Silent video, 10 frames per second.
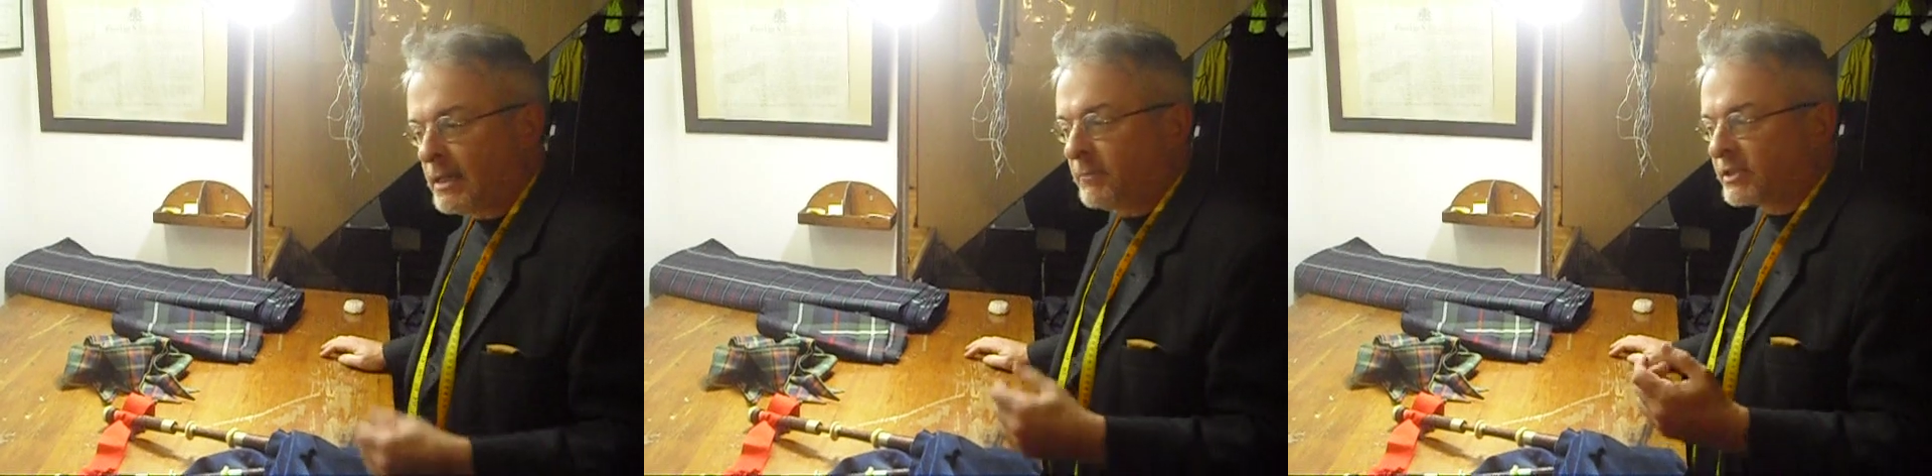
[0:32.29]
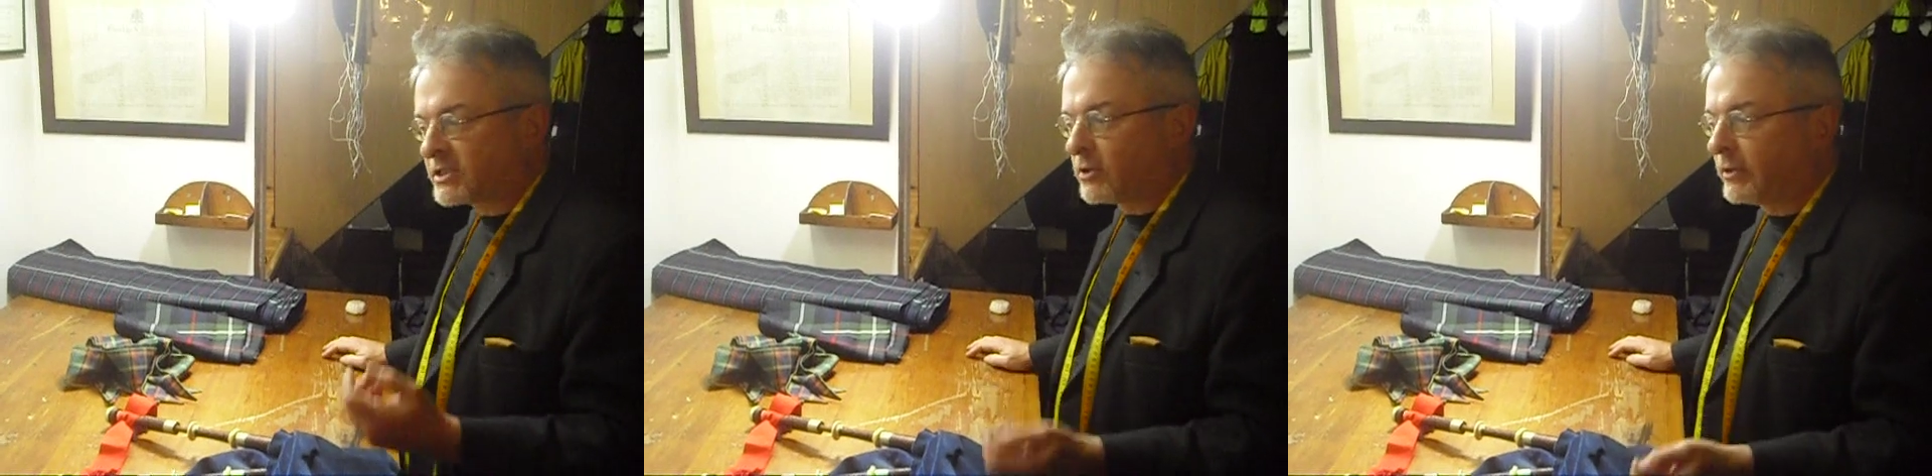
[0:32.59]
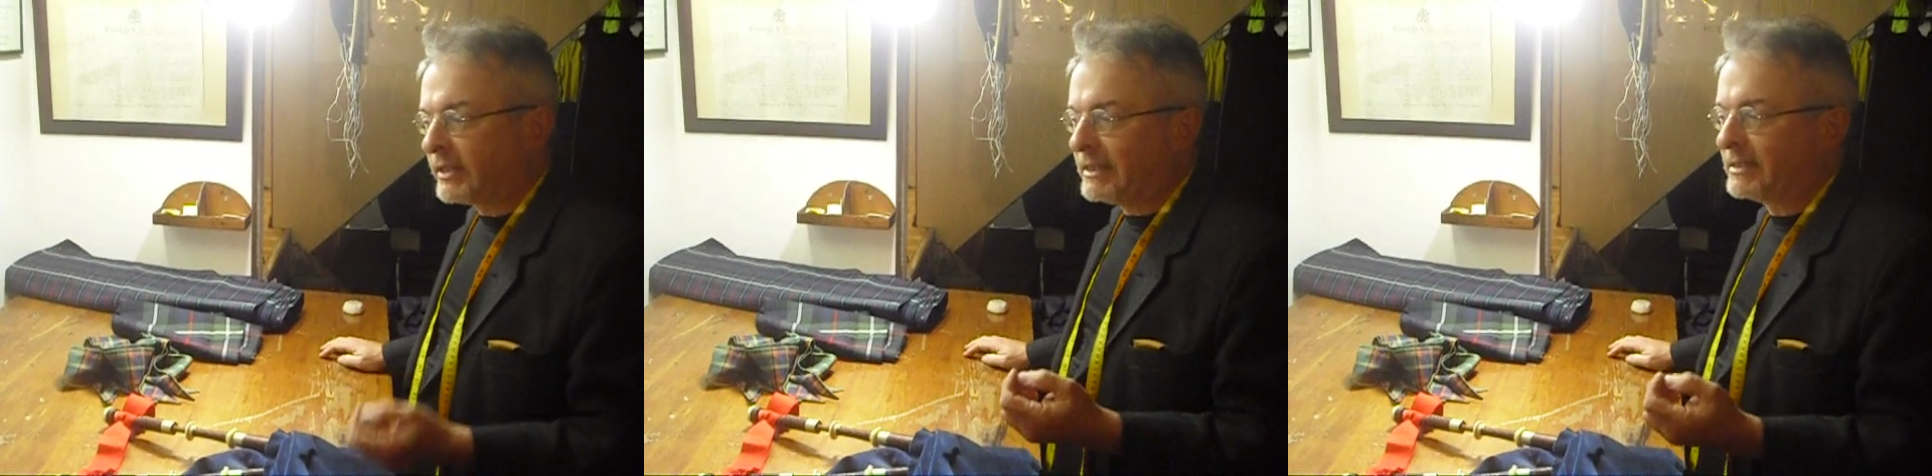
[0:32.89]
But
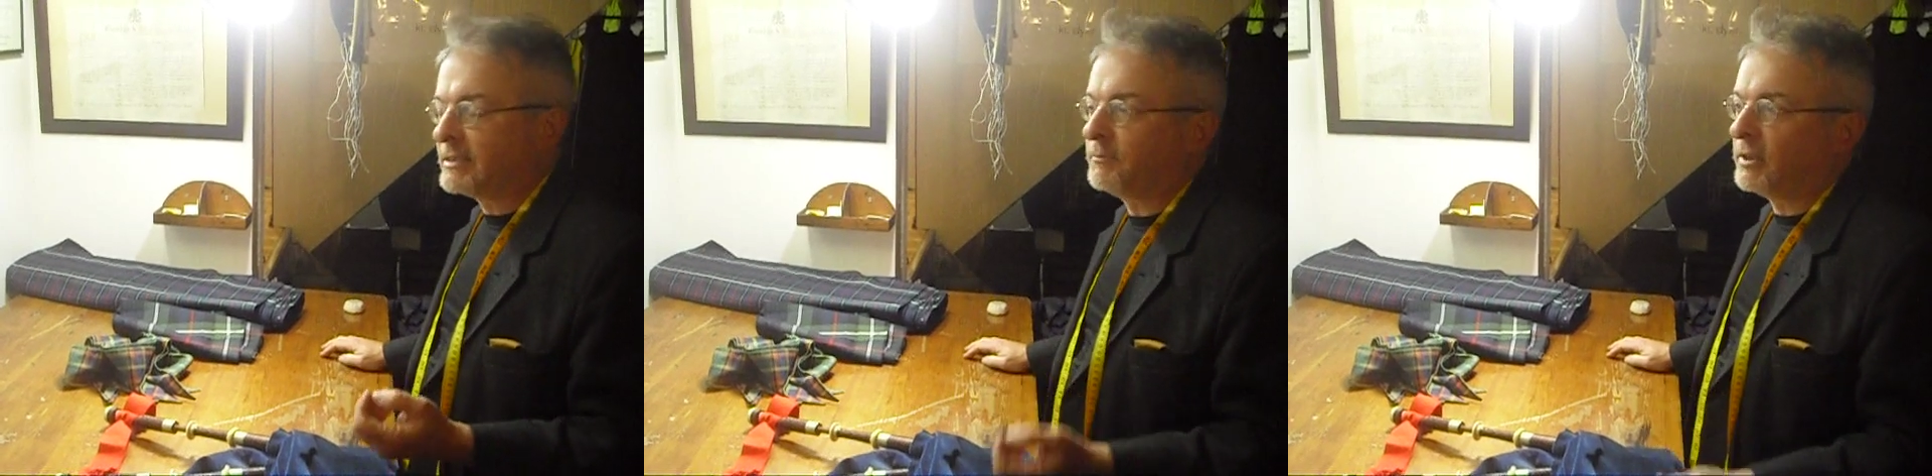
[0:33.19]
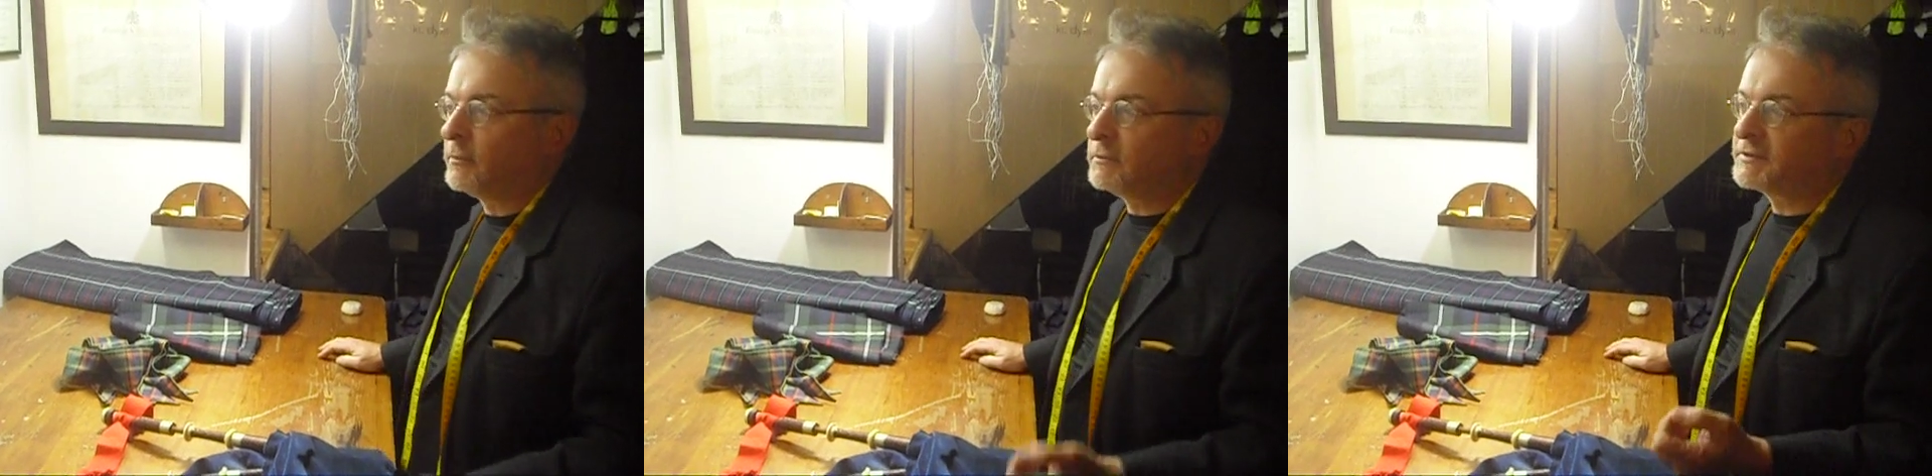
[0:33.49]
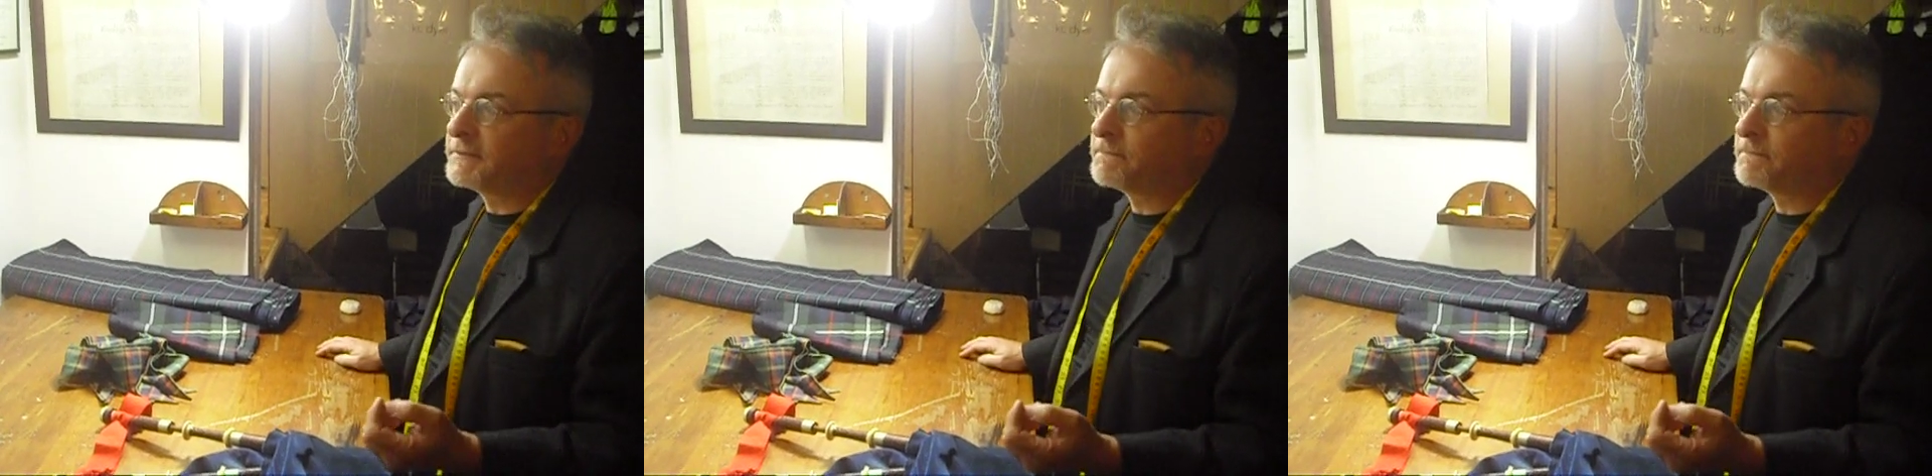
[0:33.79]
starting in about